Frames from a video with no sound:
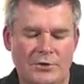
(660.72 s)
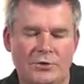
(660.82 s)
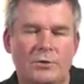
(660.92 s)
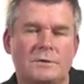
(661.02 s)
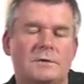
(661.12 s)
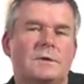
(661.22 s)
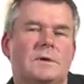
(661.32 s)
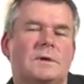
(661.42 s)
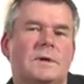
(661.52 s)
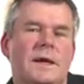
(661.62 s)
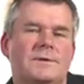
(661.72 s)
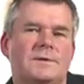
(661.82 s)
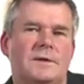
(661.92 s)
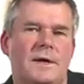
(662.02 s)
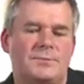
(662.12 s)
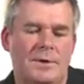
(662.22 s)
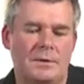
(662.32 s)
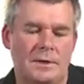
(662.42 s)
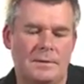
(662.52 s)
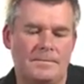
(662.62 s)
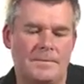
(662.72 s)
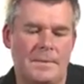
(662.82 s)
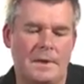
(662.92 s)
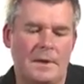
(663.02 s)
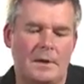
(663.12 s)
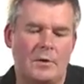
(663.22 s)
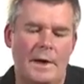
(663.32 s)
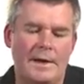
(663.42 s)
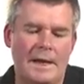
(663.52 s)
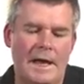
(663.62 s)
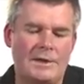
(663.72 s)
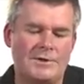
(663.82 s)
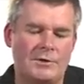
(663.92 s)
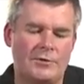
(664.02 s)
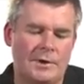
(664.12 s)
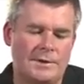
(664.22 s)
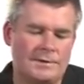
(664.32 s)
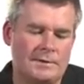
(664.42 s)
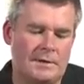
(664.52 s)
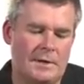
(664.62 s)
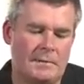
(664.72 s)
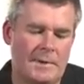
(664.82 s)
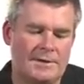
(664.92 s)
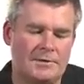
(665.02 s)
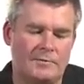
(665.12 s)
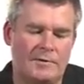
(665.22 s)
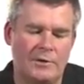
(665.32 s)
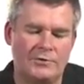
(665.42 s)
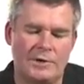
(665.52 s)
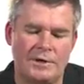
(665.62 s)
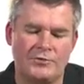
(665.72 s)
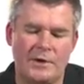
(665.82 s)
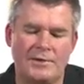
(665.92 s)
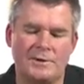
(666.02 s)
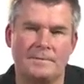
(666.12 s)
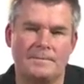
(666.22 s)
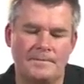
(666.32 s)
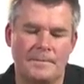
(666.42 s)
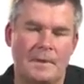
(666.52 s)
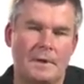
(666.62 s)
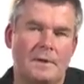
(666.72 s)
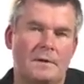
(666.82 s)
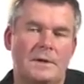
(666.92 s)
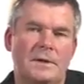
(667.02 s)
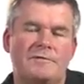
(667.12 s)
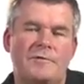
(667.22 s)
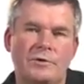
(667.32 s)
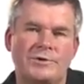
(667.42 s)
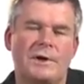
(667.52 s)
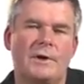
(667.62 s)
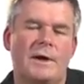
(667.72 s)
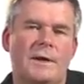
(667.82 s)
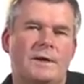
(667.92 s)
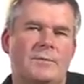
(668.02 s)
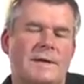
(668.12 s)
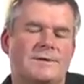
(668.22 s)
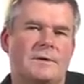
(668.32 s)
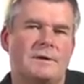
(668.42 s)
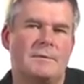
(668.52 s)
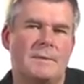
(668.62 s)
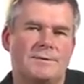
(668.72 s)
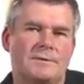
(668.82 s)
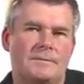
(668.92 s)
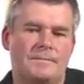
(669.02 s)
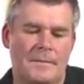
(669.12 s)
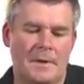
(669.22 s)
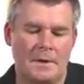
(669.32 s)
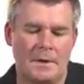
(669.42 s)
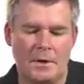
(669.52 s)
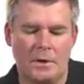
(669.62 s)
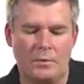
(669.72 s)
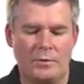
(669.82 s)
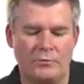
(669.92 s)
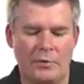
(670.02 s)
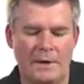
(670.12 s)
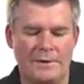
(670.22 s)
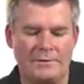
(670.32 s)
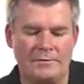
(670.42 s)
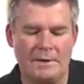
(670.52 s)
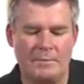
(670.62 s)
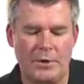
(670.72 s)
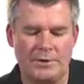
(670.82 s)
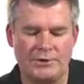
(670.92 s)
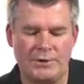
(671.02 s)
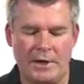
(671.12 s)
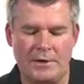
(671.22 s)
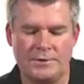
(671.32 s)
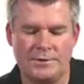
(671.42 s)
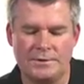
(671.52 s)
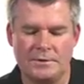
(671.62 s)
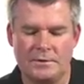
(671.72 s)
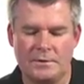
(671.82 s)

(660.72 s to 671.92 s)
short exercise period, quite a large increase in the maximal voluntary contraction, the force generating capacity of the muscle, with relatively modest changes